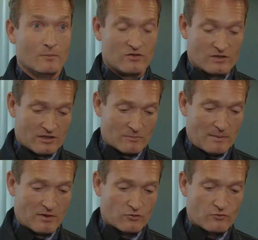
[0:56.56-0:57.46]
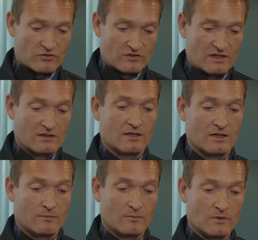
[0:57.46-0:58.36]
So they're maybe not trusting
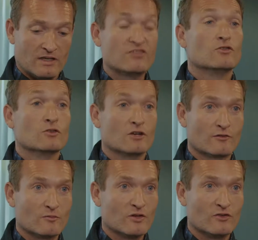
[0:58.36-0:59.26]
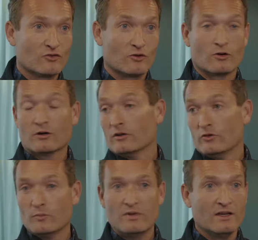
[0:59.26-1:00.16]
national government or
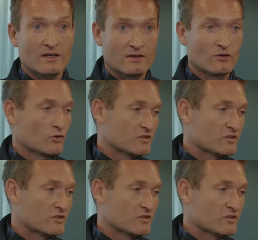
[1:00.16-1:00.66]
European or